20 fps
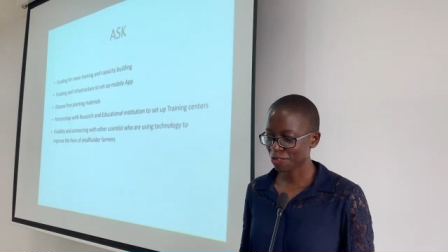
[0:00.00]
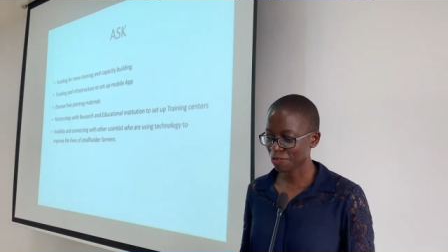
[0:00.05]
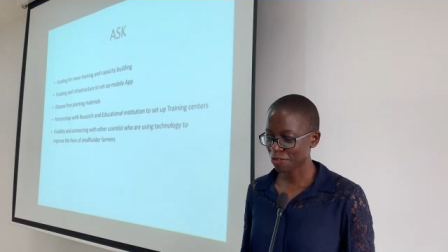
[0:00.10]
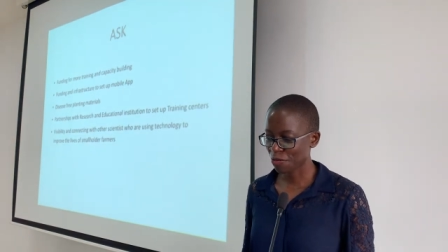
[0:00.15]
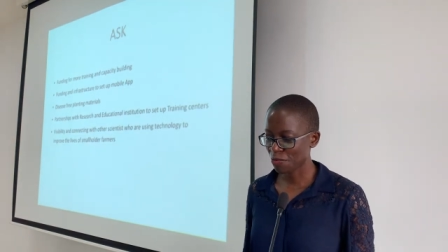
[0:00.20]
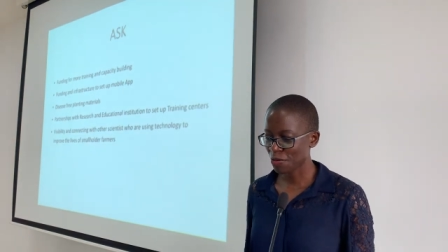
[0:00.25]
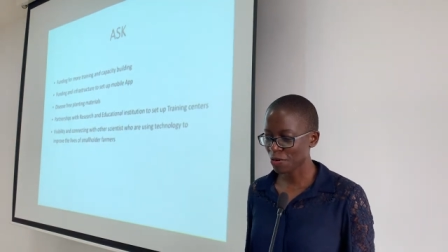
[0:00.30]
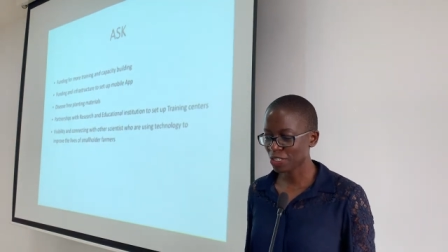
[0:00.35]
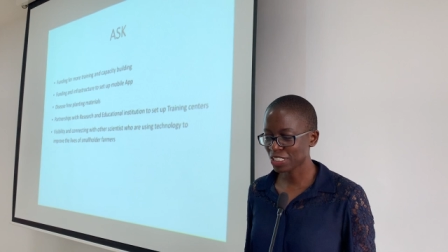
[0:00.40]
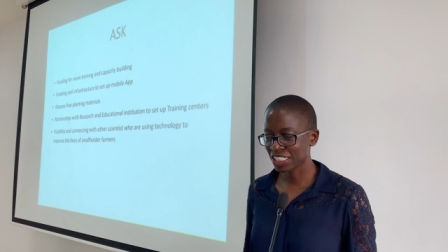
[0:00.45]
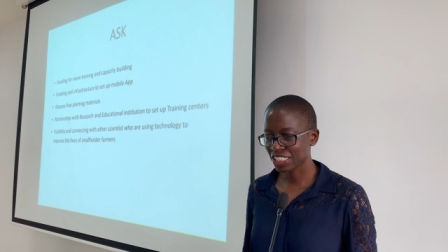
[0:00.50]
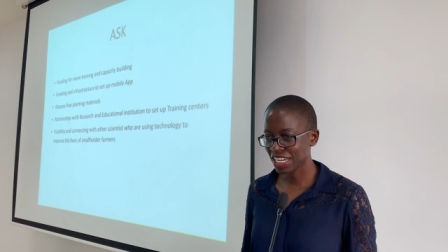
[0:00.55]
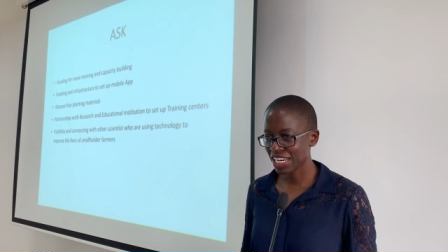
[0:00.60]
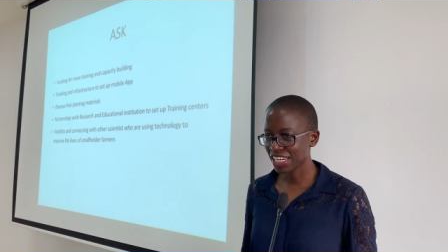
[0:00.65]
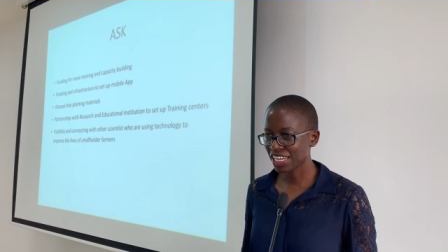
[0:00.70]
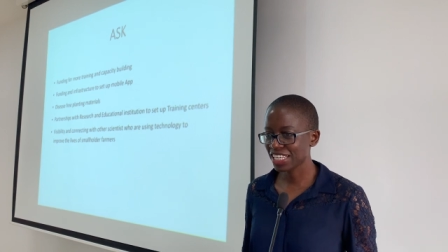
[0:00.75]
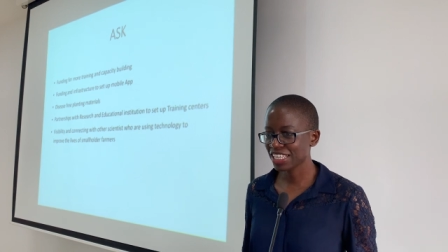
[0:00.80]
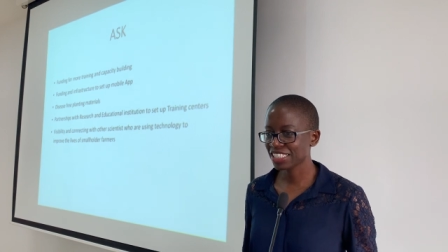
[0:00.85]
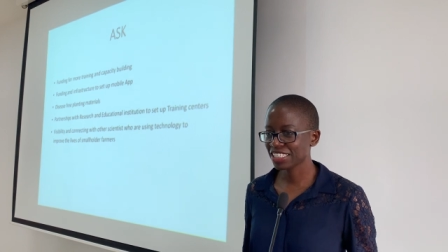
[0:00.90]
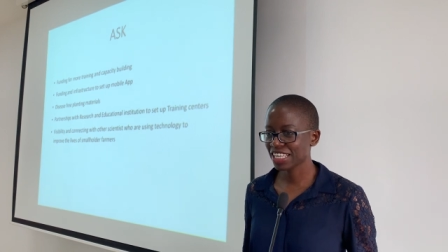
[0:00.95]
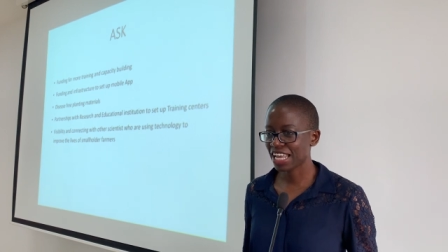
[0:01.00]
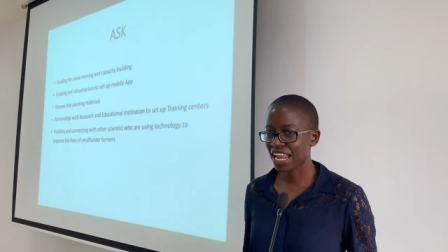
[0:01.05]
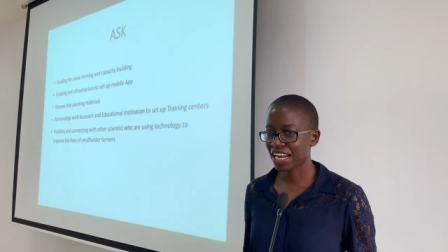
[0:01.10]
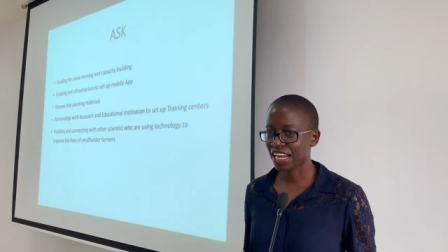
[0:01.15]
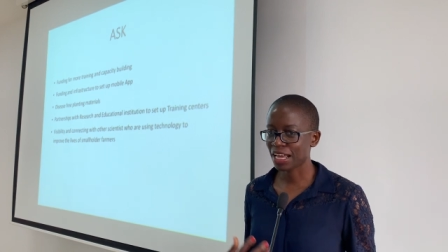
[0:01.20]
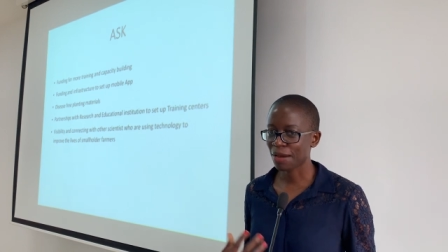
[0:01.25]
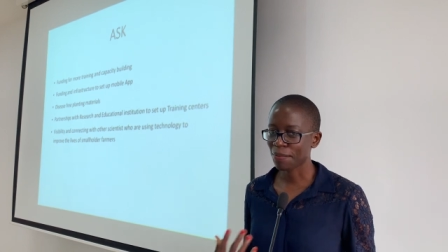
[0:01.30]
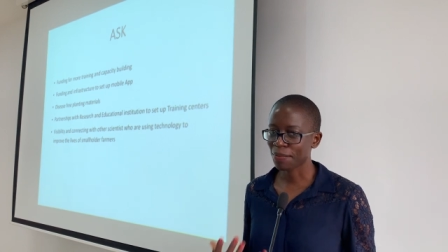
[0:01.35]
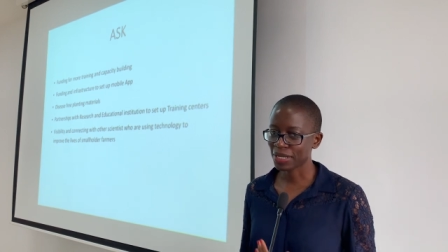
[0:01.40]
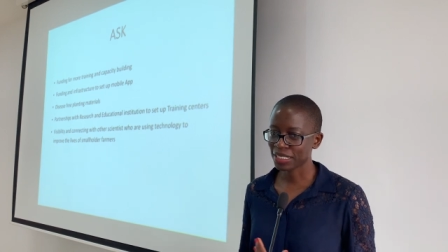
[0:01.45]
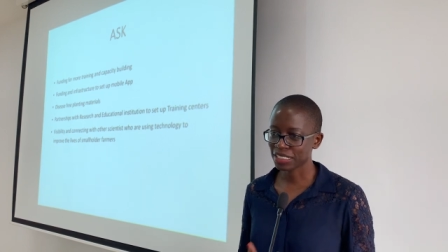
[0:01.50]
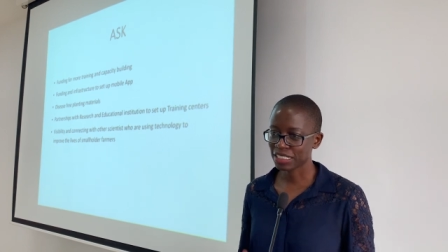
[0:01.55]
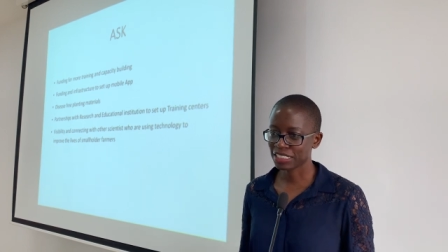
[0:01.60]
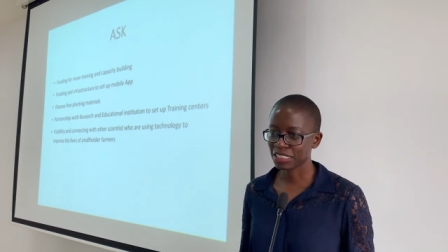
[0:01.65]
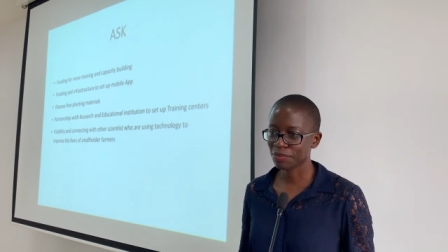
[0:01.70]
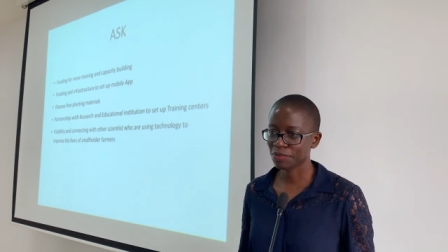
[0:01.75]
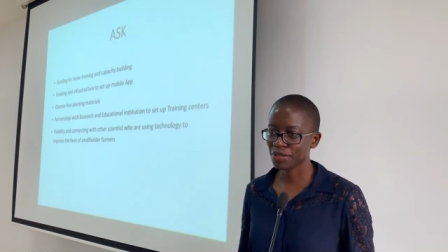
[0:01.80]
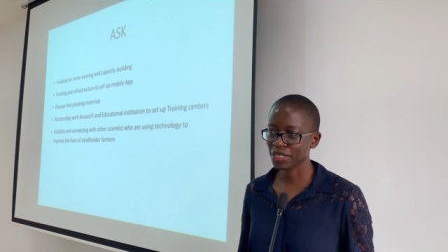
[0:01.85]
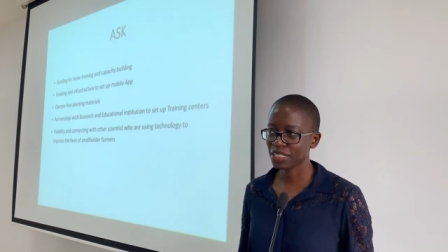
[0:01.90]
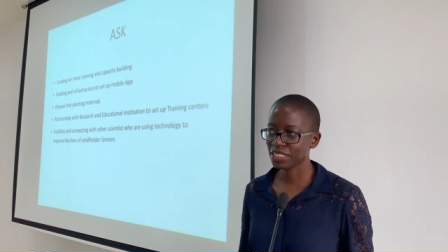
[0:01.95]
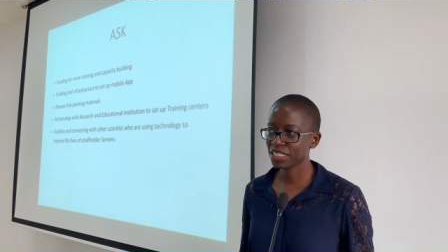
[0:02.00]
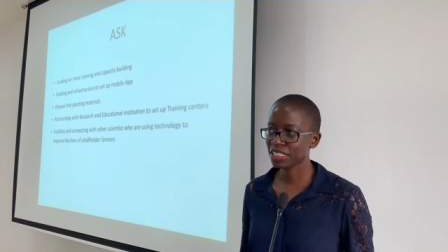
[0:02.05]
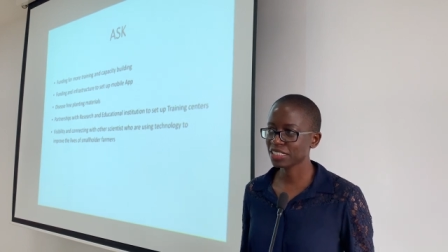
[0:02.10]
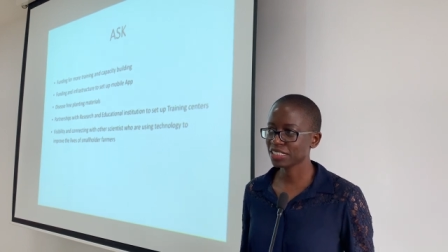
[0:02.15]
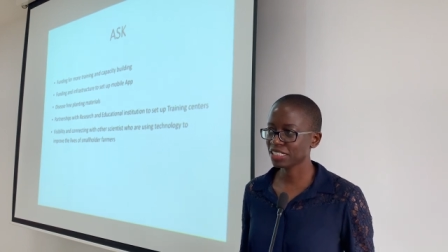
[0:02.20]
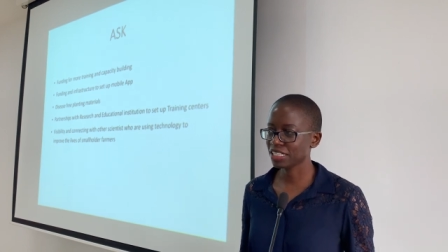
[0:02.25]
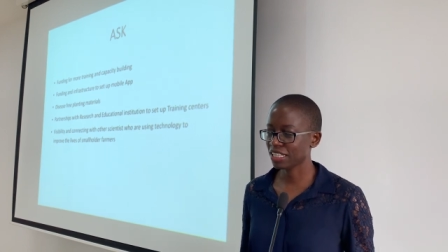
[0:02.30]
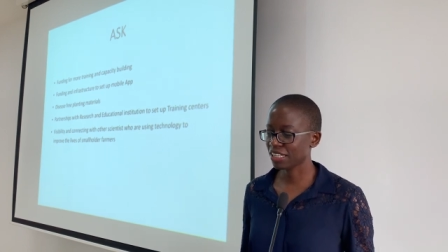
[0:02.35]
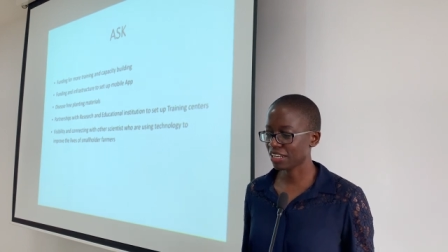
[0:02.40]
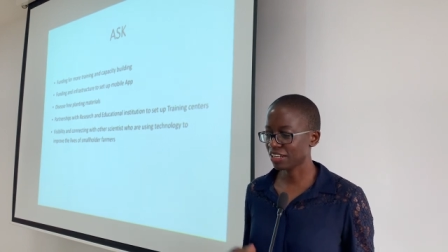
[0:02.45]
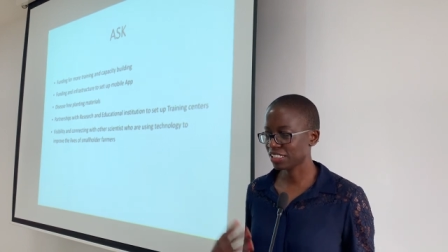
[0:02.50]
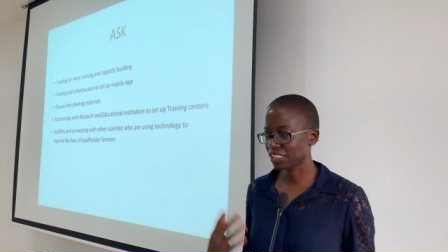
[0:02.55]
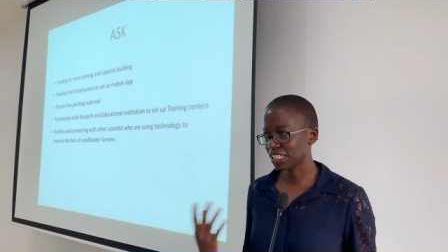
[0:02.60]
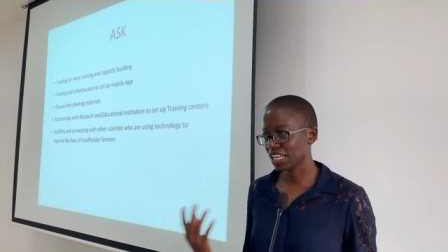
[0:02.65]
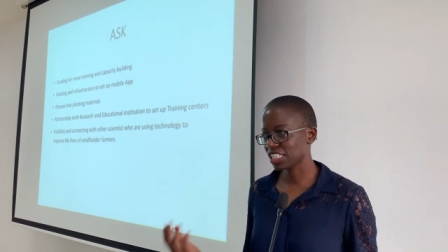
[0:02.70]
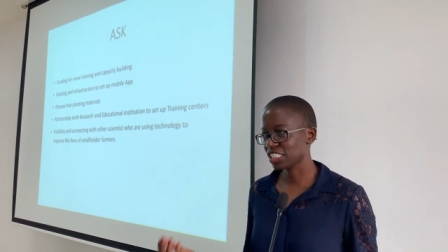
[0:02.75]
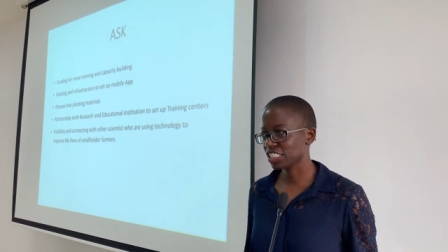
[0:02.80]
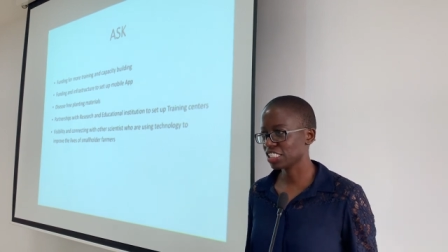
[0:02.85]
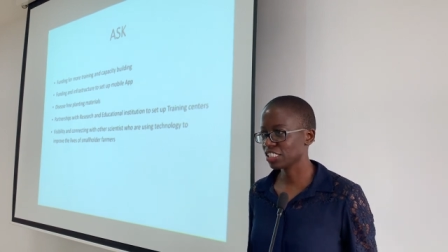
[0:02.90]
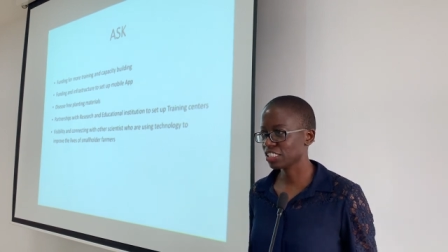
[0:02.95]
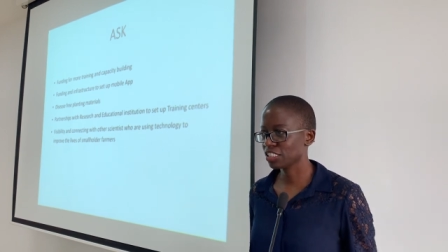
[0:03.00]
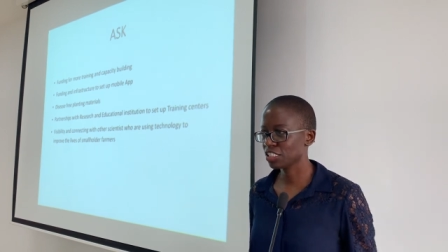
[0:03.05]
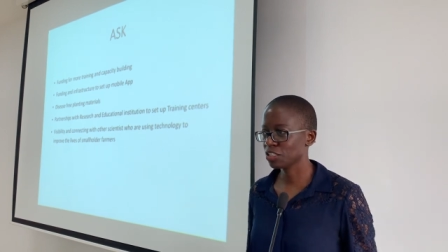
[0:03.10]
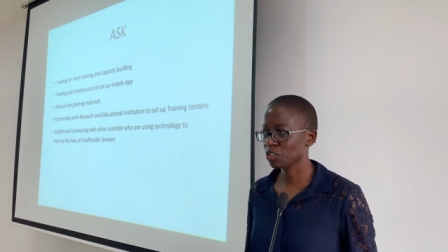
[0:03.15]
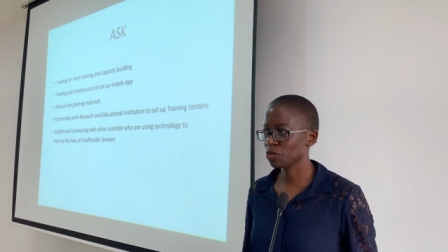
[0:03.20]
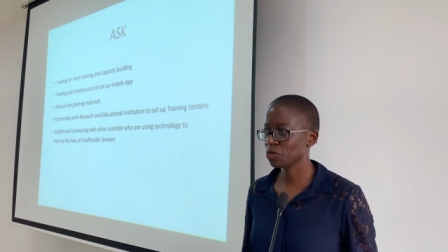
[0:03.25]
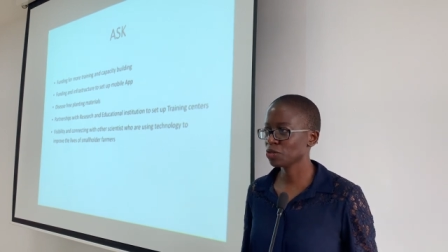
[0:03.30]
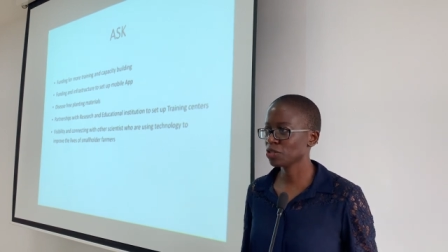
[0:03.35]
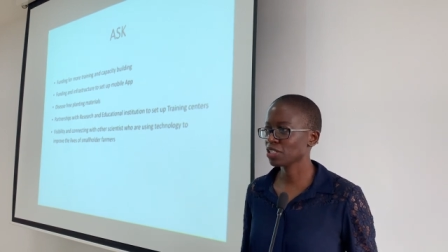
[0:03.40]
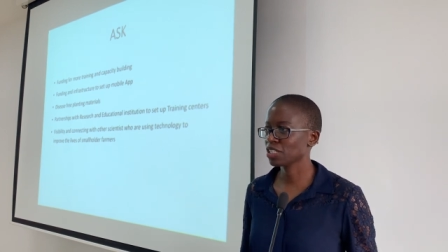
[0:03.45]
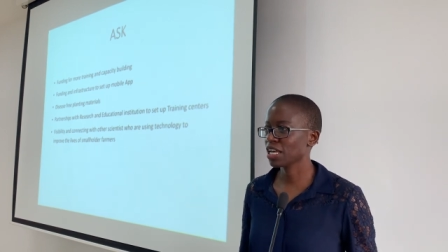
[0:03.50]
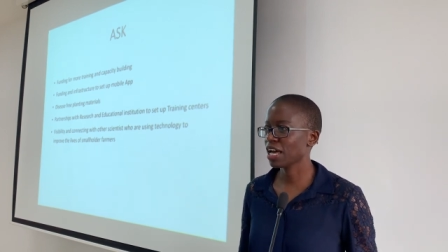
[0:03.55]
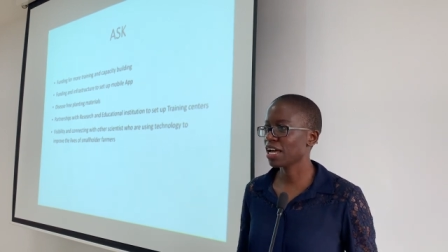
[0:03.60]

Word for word: for more training and capacity buildings in the research institutes